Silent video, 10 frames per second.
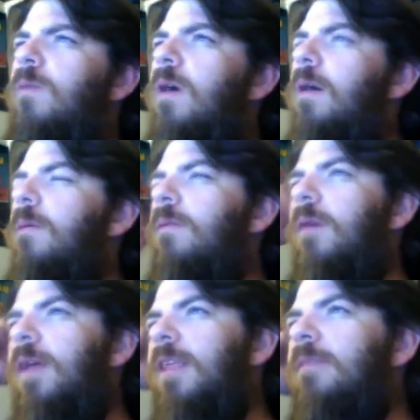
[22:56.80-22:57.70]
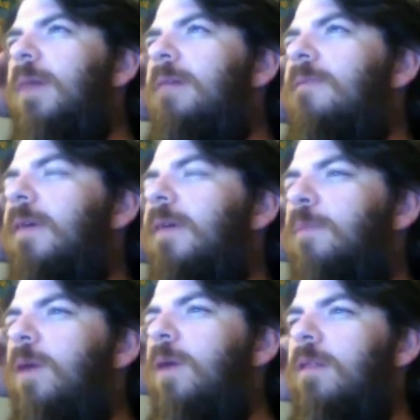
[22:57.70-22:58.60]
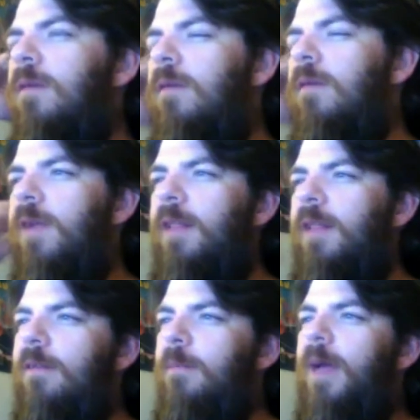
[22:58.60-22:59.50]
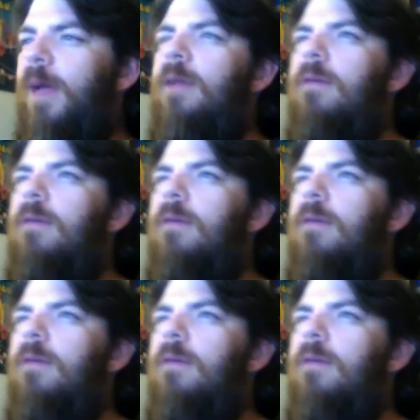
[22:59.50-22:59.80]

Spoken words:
Well, this is my favorite part of the show when I listen back.